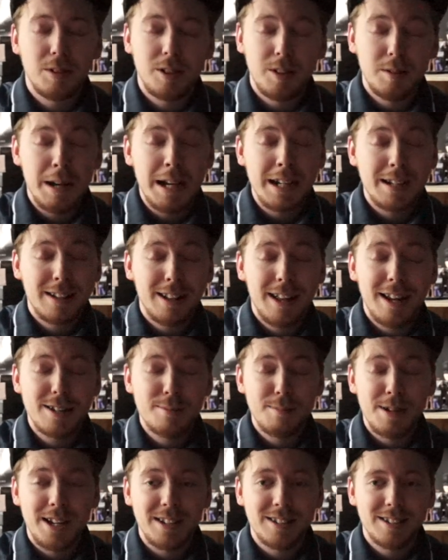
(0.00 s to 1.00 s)
my
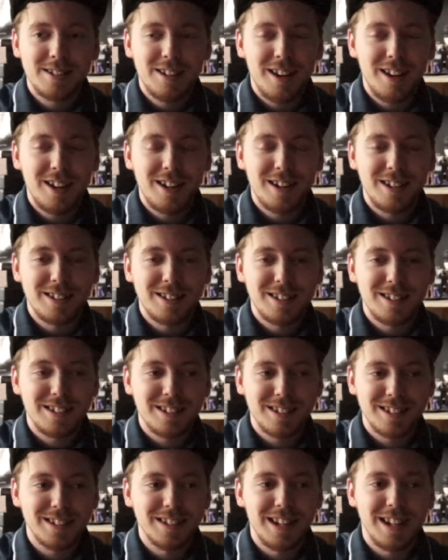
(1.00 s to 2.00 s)
classmates are
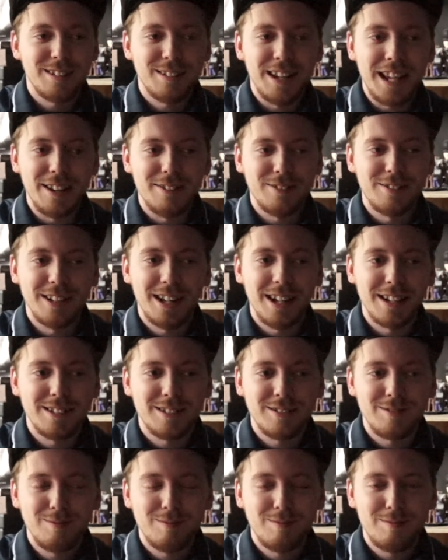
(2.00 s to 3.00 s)
not here for that.